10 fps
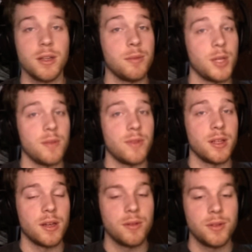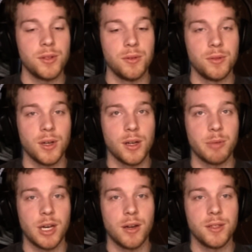update video to talk
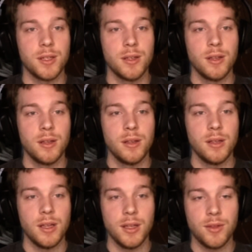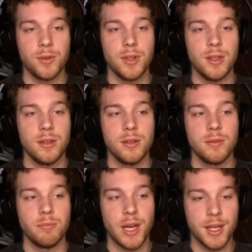about E3,
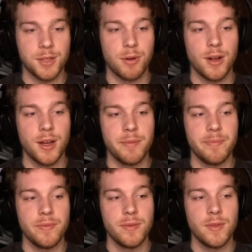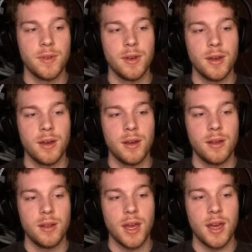PAX Prime,
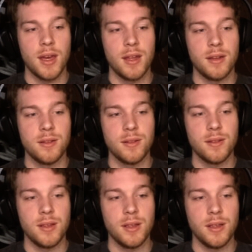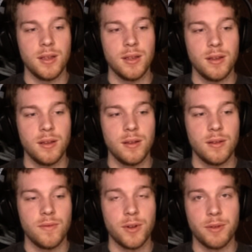and the
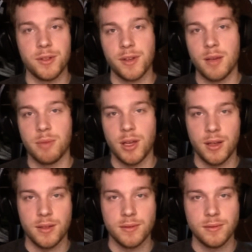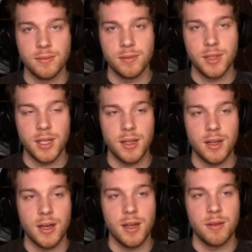fundraiser campaign that
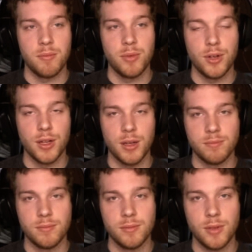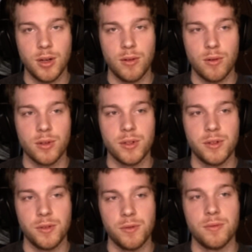I am putting up in order to
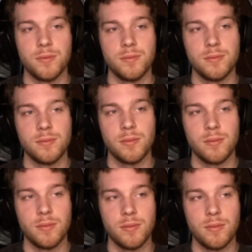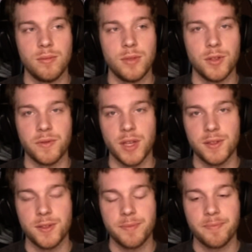do those
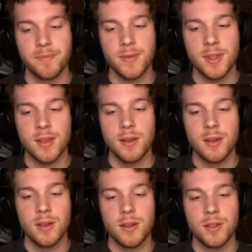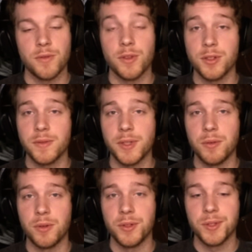events. But for those of you
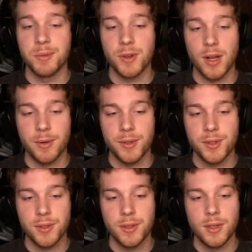who are new subscribers,